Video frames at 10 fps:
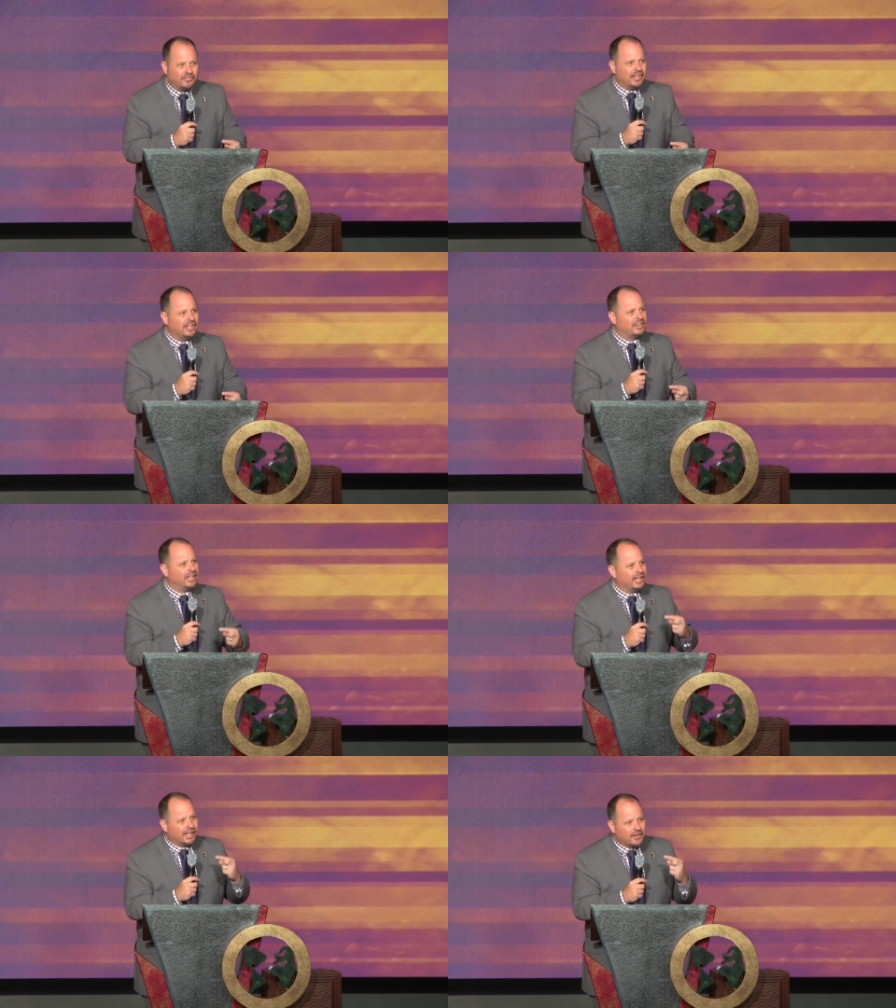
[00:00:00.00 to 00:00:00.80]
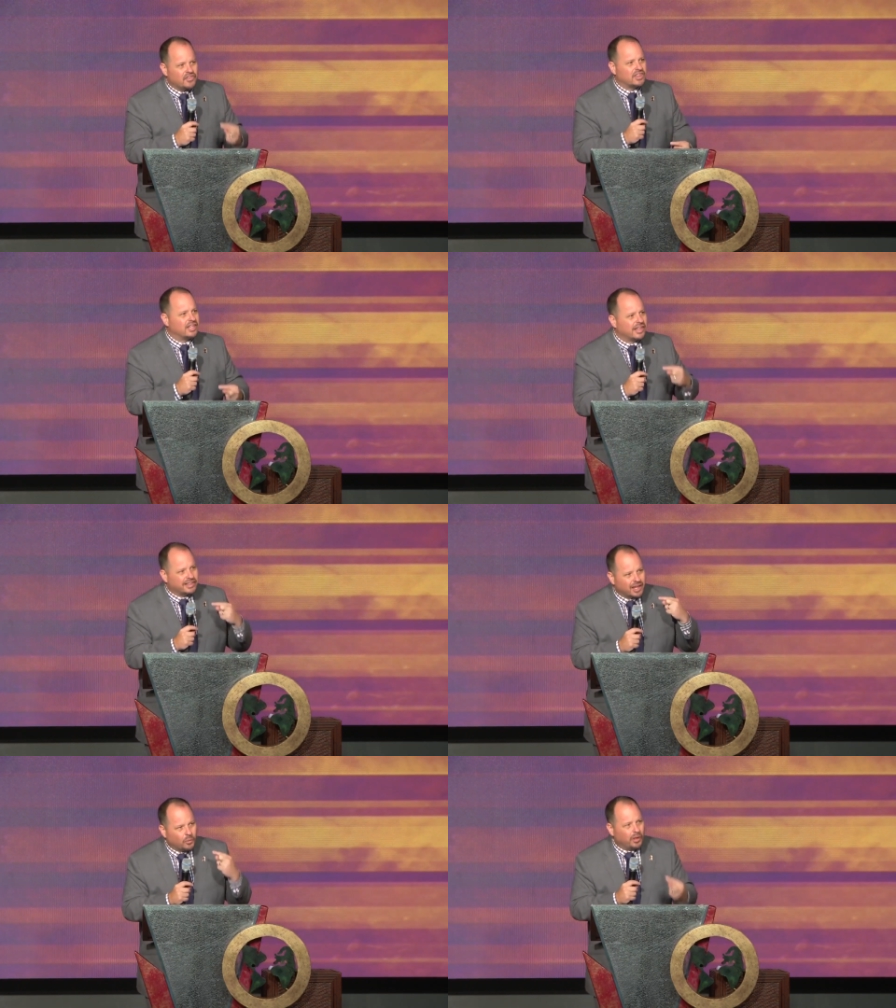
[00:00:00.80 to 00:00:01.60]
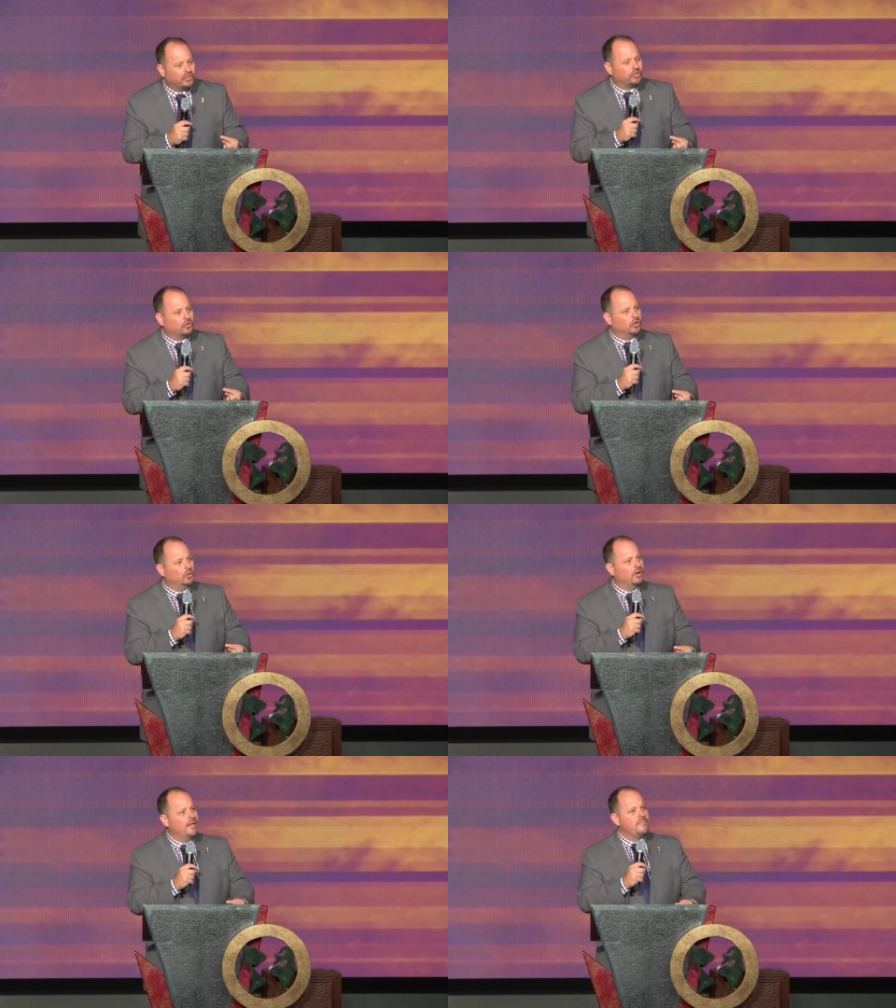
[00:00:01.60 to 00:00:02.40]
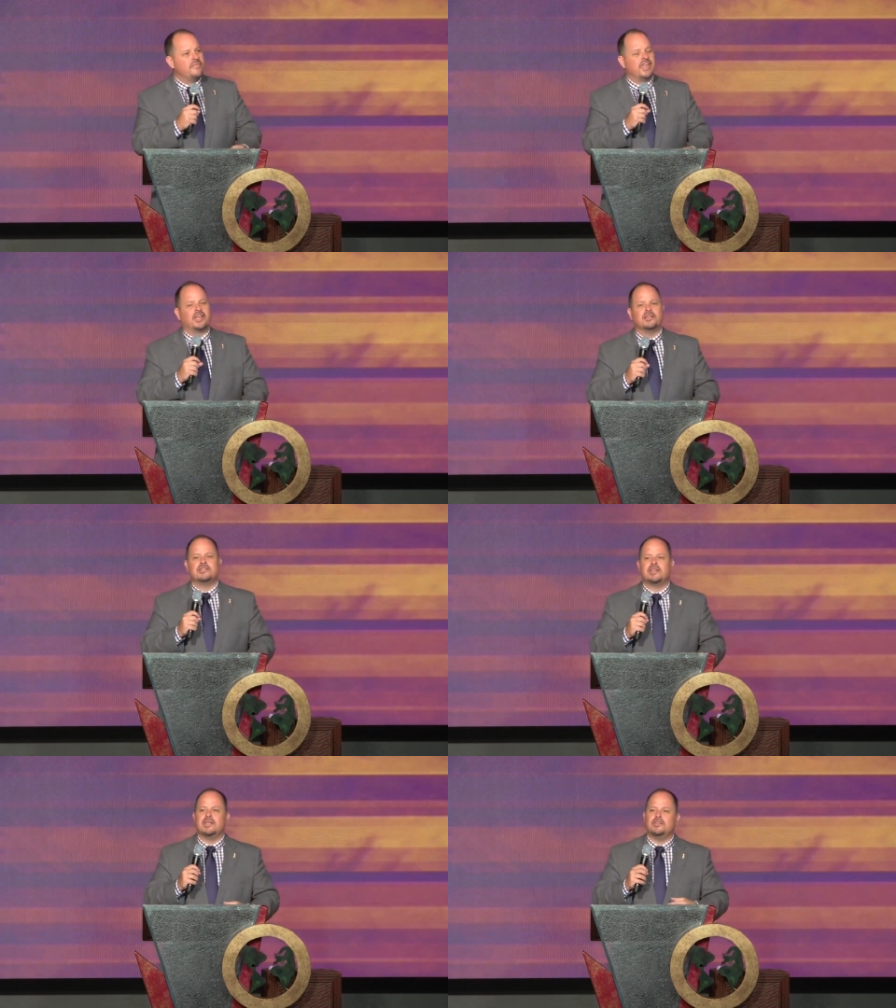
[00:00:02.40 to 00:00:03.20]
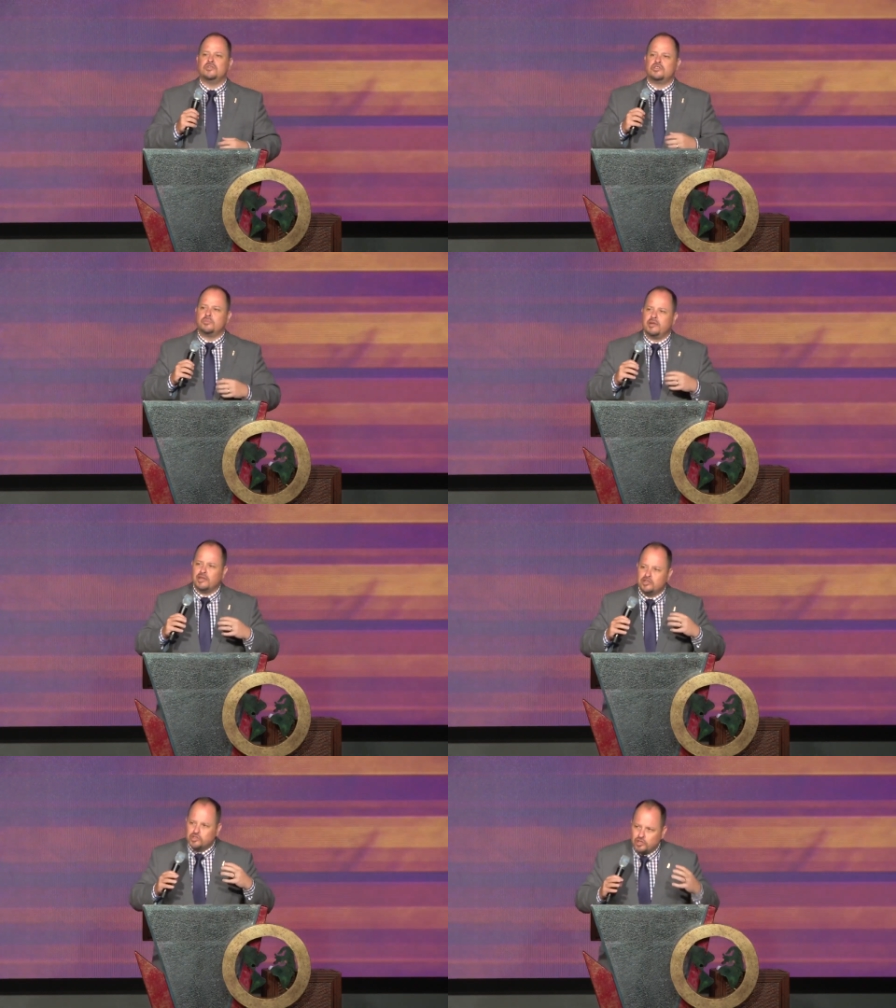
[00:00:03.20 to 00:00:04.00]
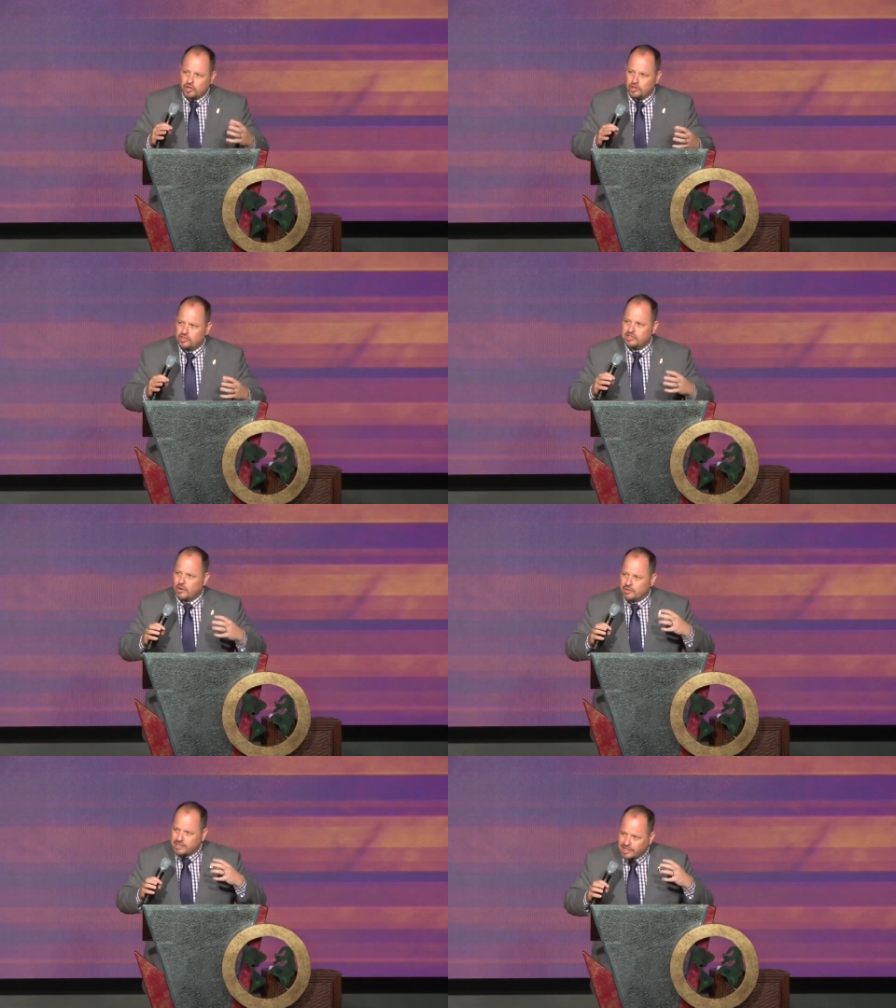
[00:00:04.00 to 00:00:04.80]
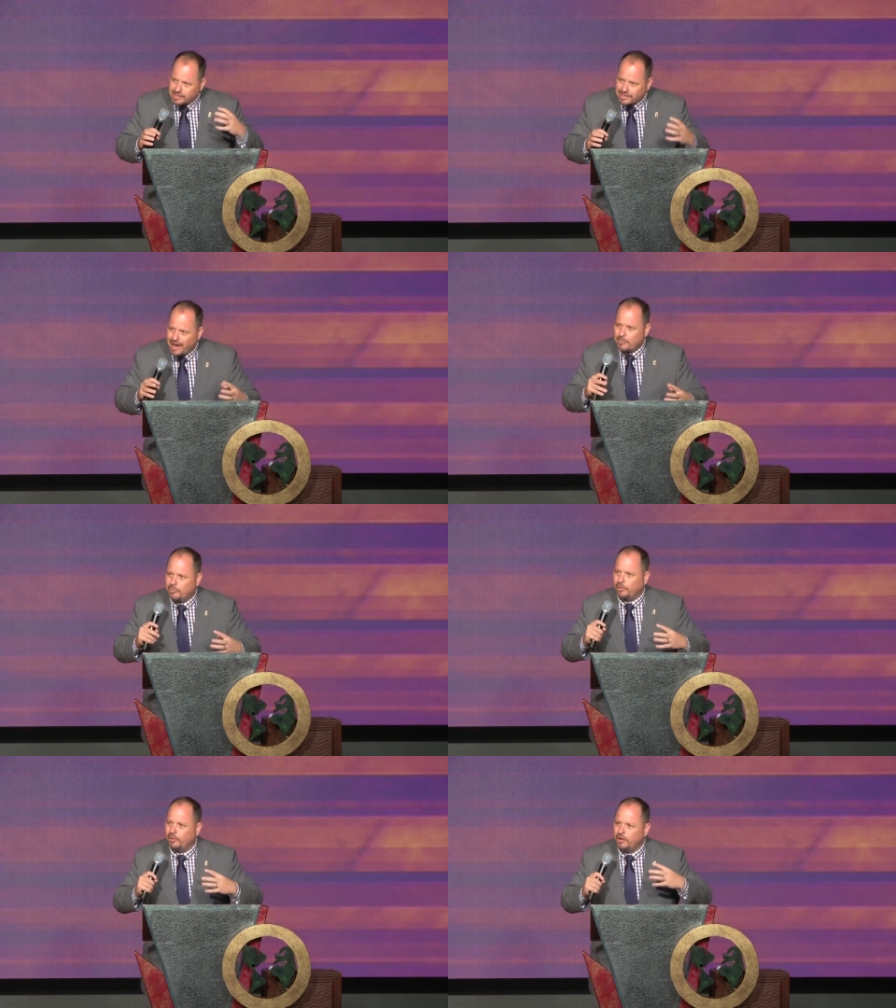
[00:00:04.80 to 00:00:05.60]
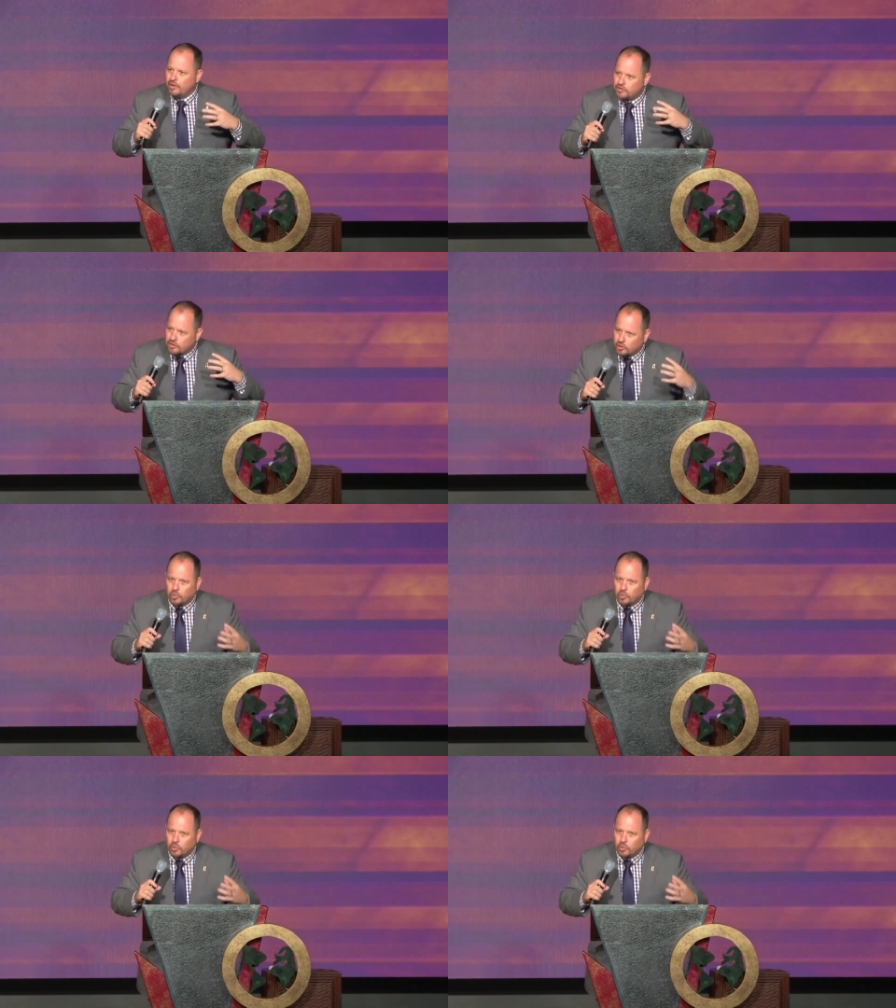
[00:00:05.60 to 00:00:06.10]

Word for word: of anything and everything that they went through, they continued to be a church that was an example to the